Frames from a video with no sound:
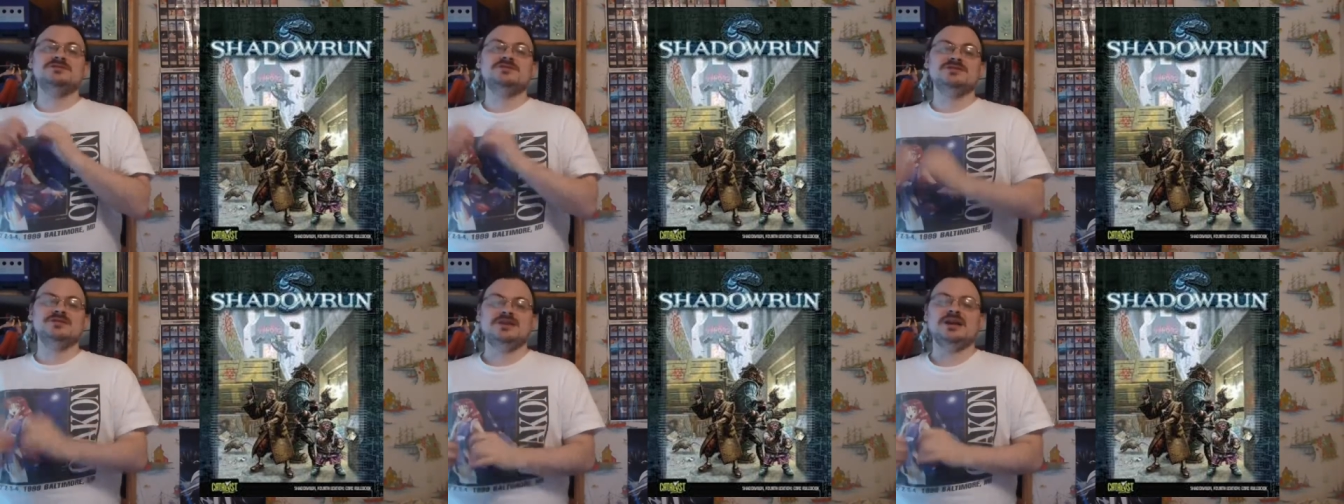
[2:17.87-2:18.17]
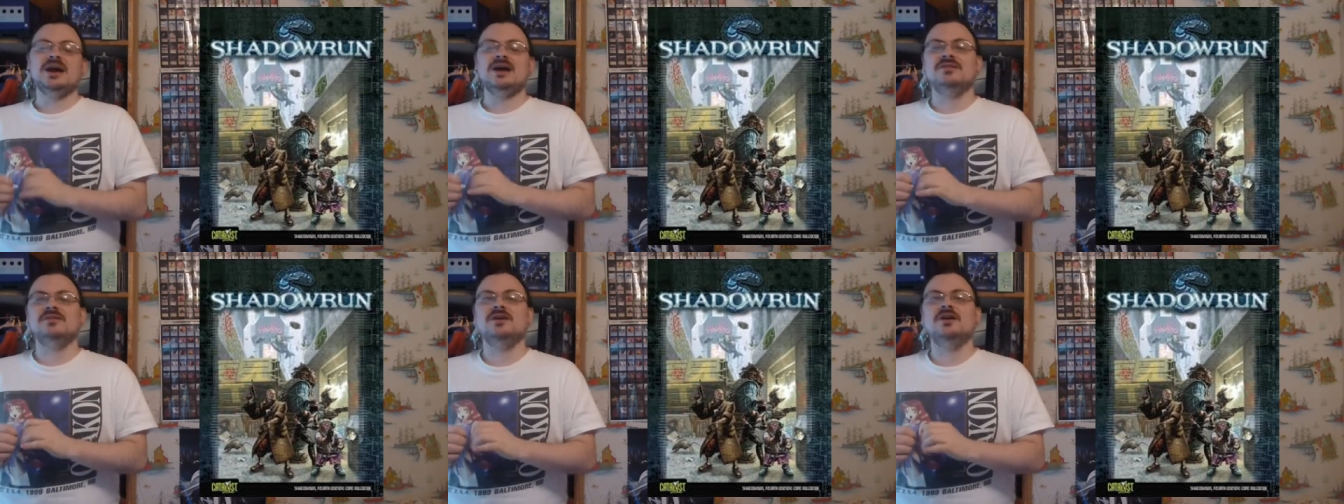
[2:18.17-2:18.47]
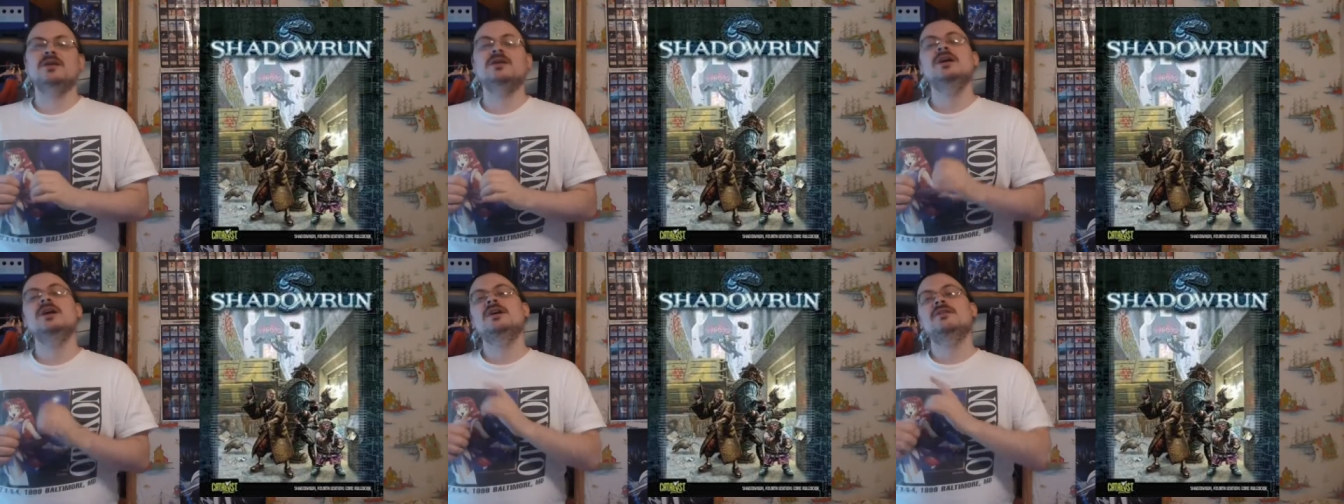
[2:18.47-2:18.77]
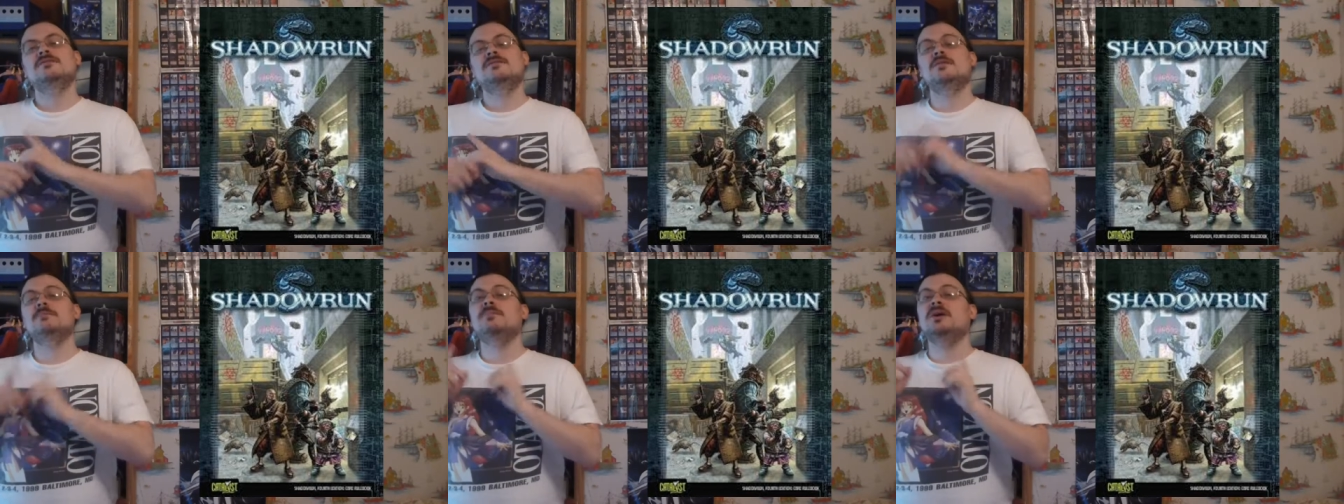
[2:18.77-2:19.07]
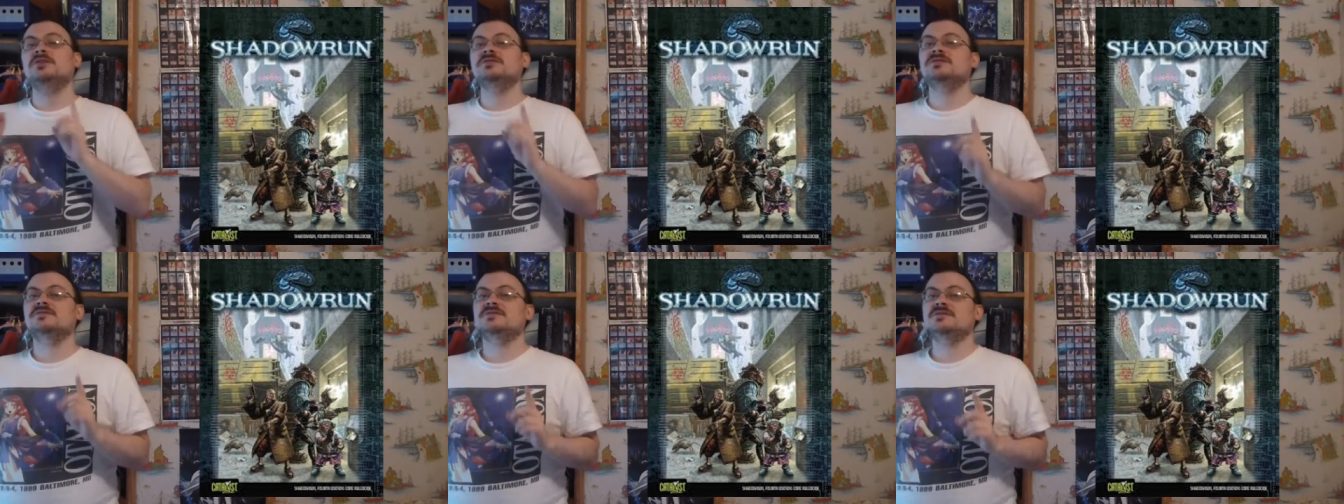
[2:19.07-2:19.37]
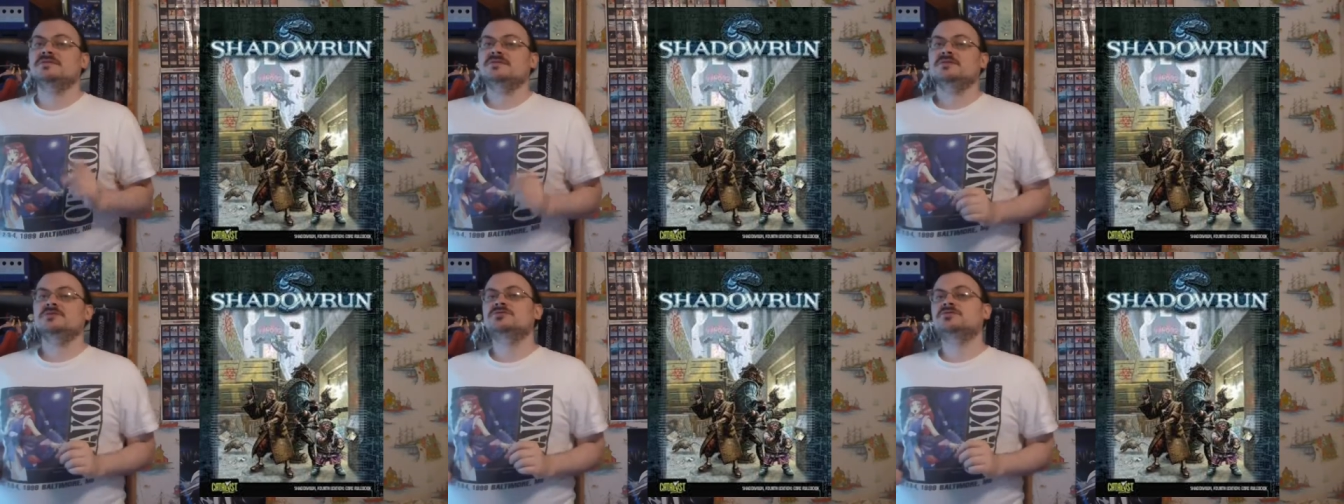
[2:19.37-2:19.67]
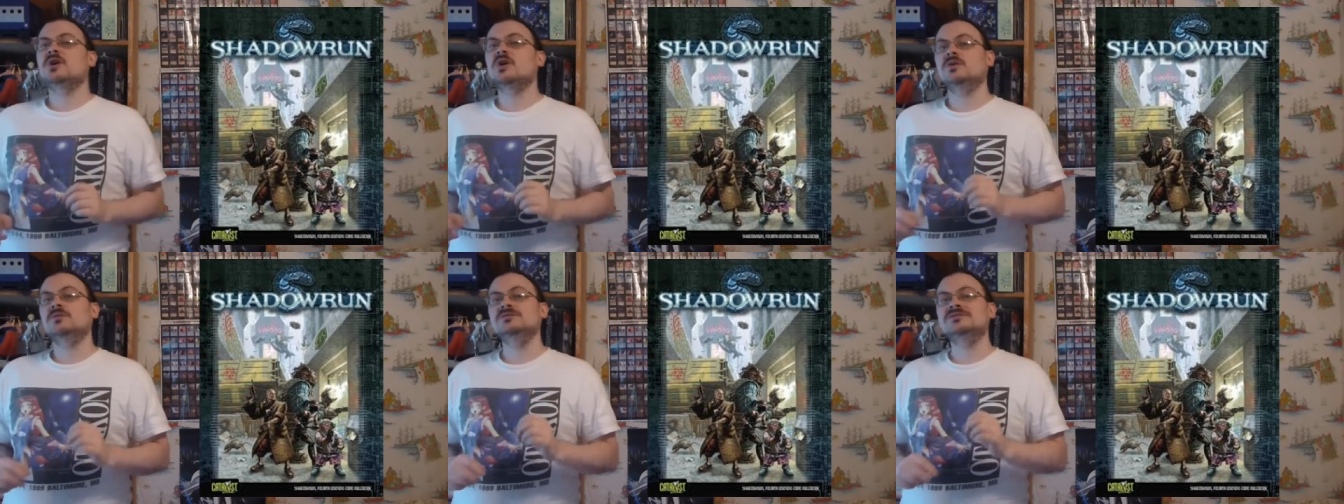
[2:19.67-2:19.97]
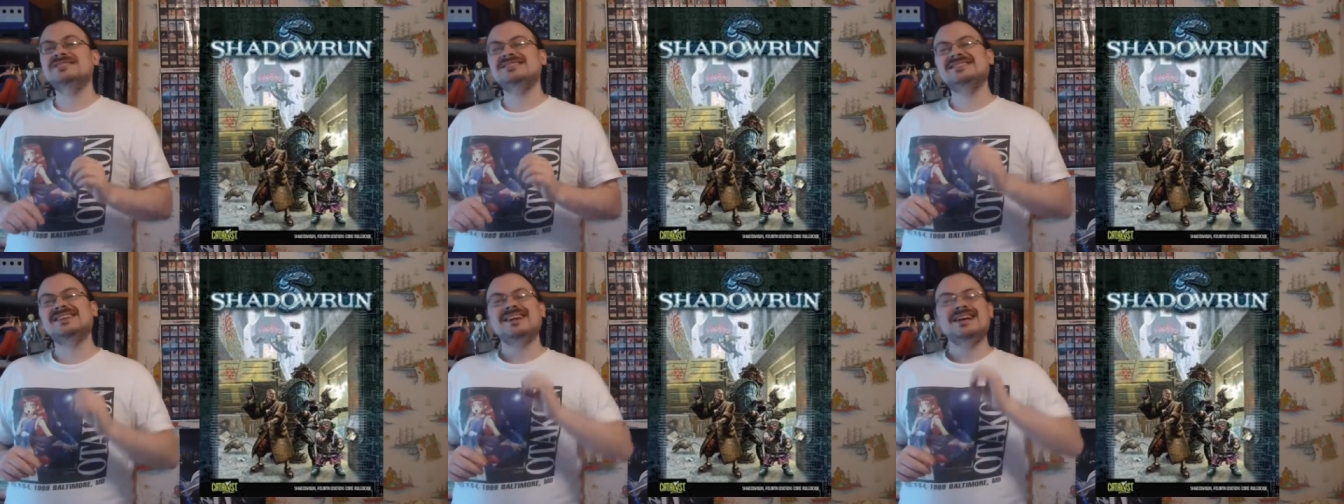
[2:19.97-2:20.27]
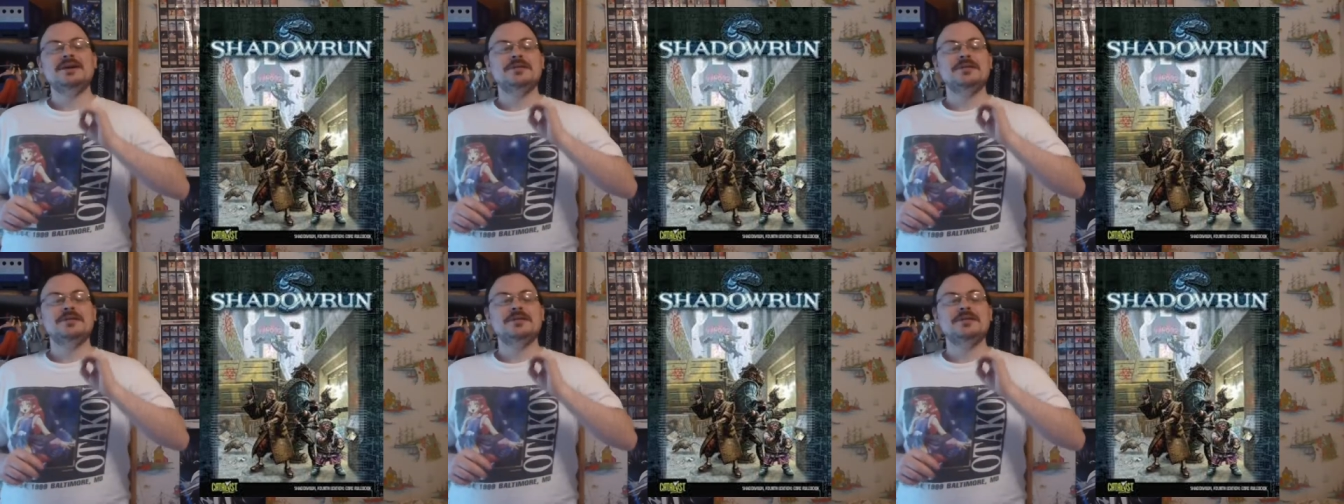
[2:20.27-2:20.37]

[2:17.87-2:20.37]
together for a bunch of different drones.